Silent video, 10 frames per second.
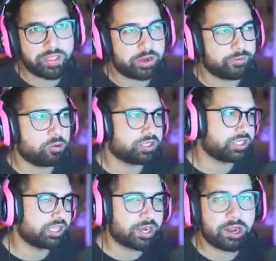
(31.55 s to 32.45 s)
Then, of course,
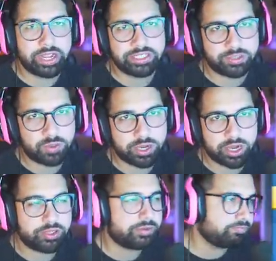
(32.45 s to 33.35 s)
since it all links to one
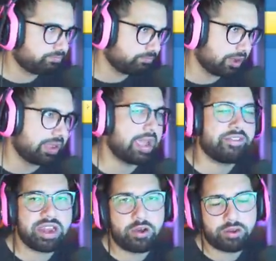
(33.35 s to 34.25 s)
another, I have
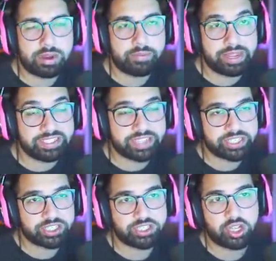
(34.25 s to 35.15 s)
it now on my PlayStation.